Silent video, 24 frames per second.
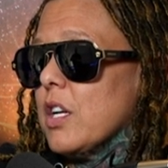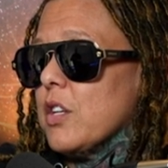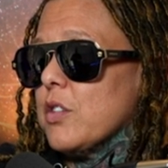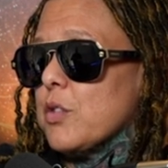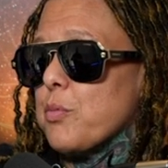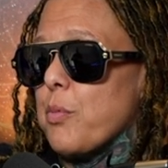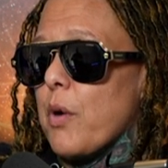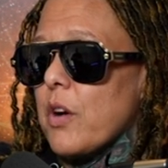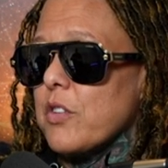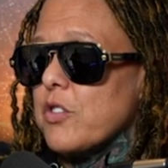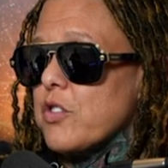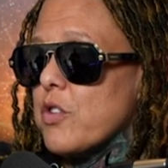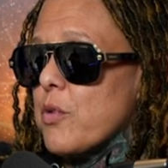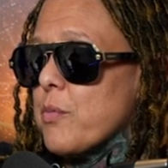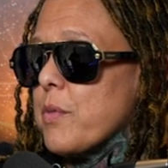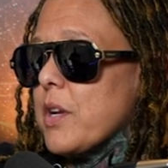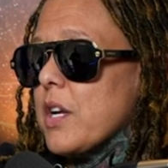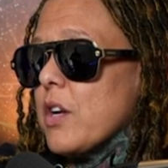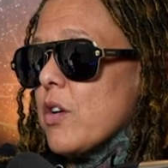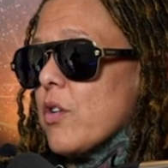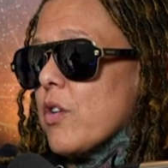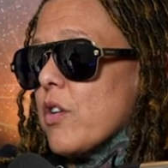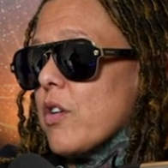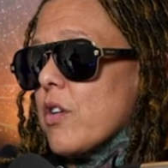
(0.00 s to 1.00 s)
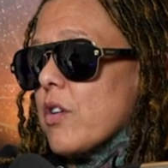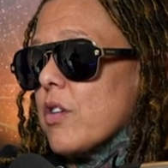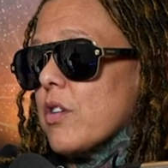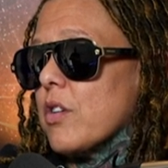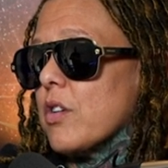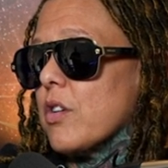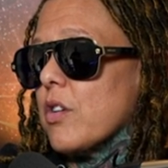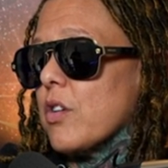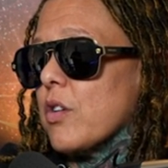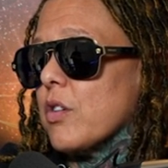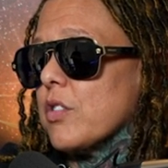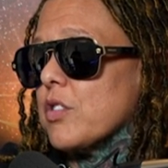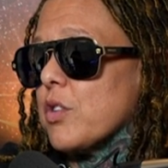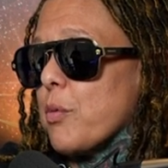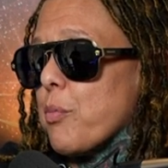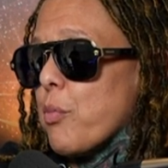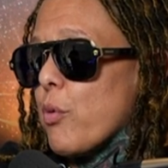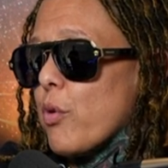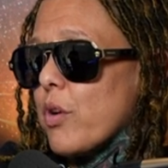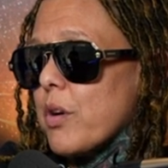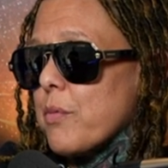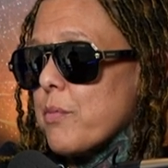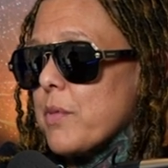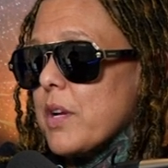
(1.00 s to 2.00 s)
sponsor me or
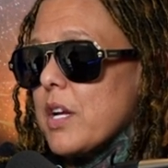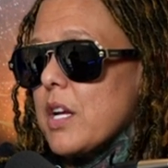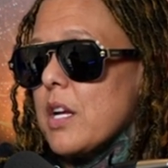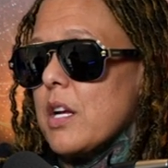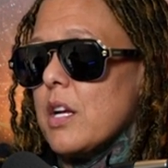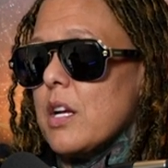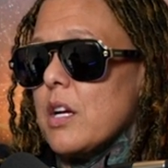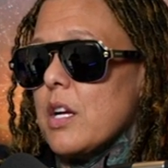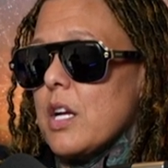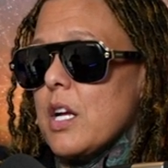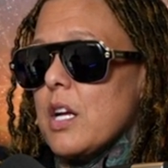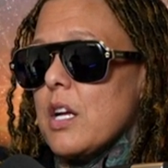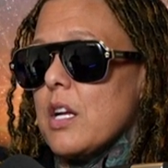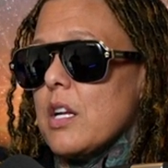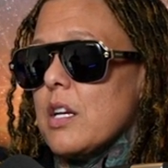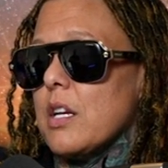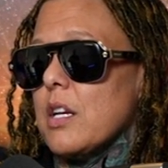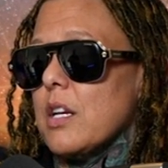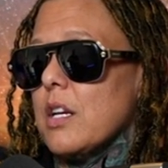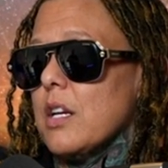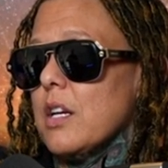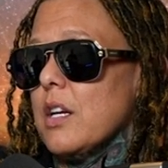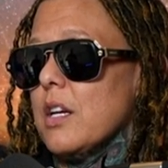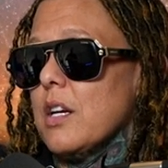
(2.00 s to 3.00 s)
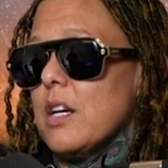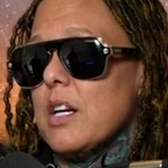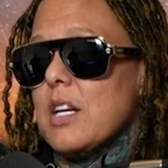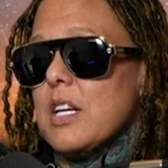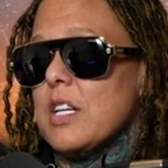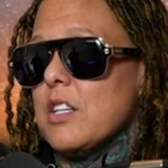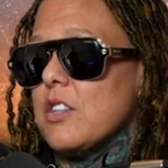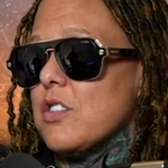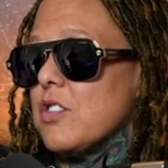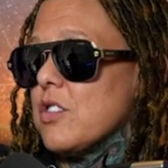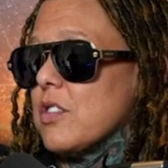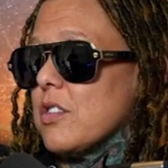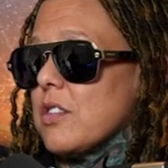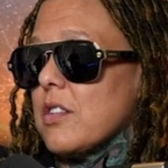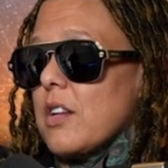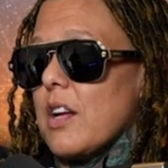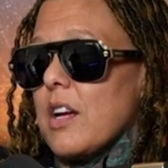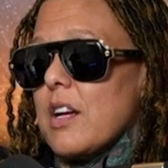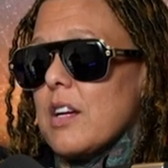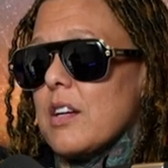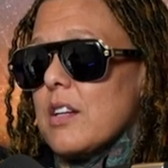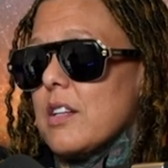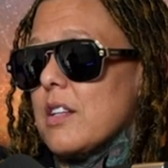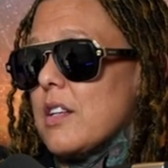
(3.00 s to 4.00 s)
support me and it's just
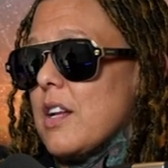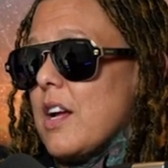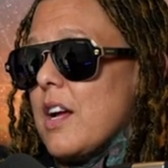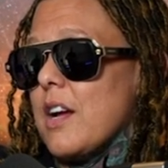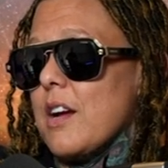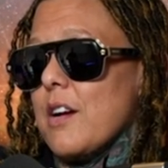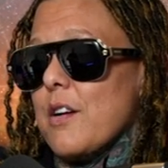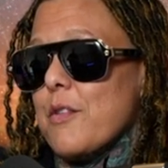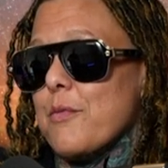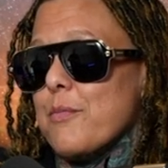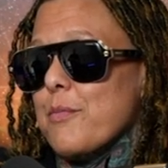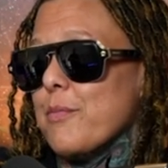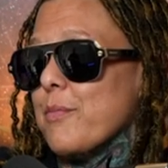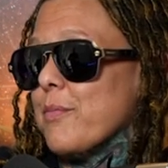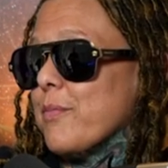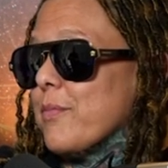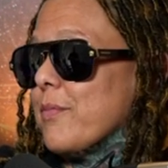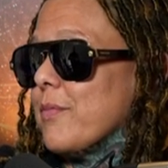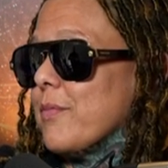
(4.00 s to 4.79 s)
like damn,